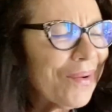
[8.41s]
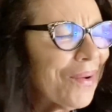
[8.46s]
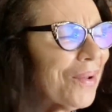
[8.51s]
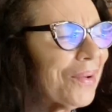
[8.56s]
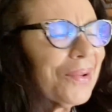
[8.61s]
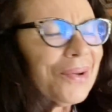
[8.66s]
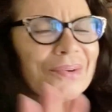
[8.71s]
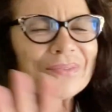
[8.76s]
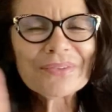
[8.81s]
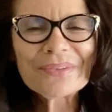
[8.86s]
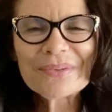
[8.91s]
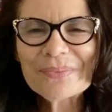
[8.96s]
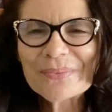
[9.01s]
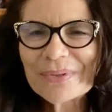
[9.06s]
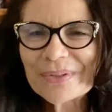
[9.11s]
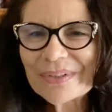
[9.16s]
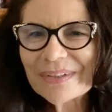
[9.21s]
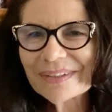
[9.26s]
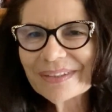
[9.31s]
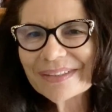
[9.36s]
all over the
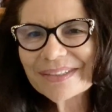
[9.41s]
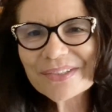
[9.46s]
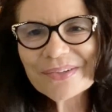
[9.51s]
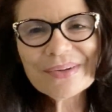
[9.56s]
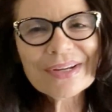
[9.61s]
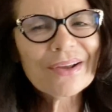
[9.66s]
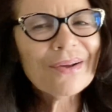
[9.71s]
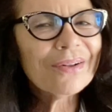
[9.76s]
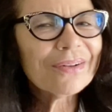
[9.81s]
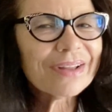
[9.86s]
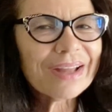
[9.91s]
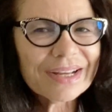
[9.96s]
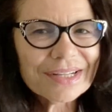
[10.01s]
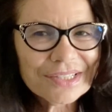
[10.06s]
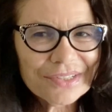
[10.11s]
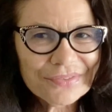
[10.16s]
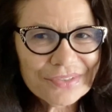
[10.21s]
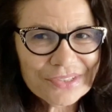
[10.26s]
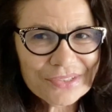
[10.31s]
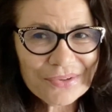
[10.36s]
world doing all
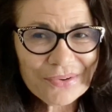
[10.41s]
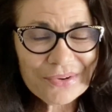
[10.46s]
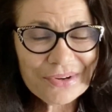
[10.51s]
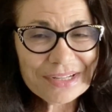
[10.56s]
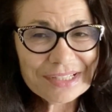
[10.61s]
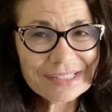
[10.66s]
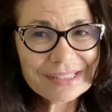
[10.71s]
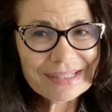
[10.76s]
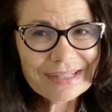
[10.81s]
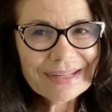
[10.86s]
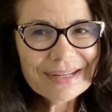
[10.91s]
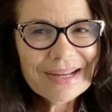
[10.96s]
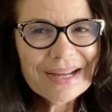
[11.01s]
kinds of stories,